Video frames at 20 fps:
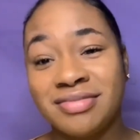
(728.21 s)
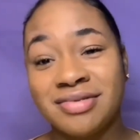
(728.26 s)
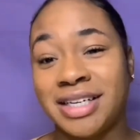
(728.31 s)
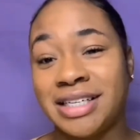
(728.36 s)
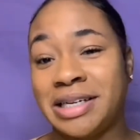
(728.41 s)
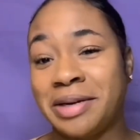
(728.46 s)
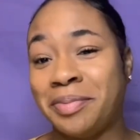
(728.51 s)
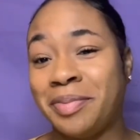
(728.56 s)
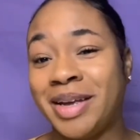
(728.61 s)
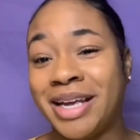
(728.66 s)

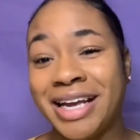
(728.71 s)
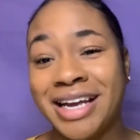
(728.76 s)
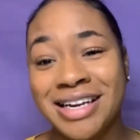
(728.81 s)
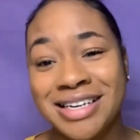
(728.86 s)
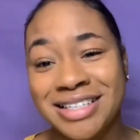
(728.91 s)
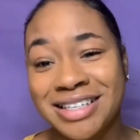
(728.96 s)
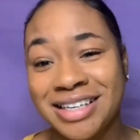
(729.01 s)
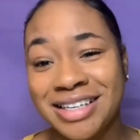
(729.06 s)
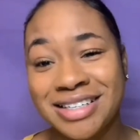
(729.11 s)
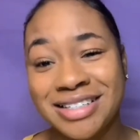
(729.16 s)

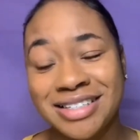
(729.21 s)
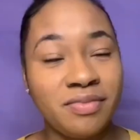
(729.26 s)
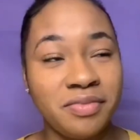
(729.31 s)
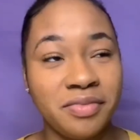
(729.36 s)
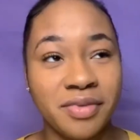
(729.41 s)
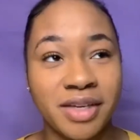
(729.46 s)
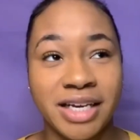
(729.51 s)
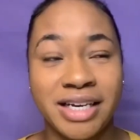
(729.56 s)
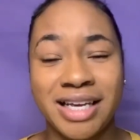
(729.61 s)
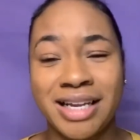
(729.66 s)
dependent.
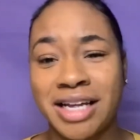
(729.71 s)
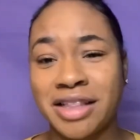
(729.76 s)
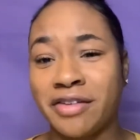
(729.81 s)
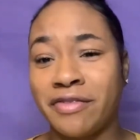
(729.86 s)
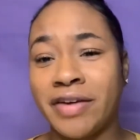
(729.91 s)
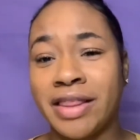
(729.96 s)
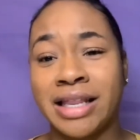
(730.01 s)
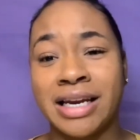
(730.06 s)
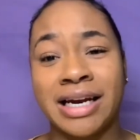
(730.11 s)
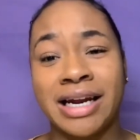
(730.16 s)
I didn't like the
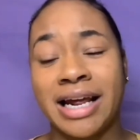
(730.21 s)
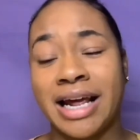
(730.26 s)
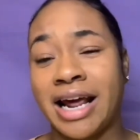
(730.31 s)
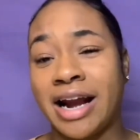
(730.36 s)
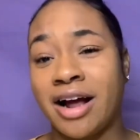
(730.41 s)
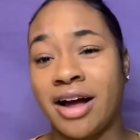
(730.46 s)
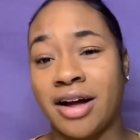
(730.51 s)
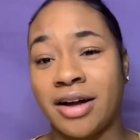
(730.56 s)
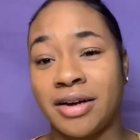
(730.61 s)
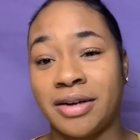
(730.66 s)
feeling of that at
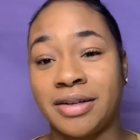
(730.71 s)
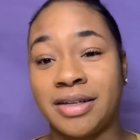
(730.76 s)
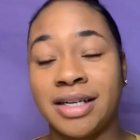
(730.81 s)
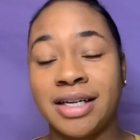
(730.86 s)
all.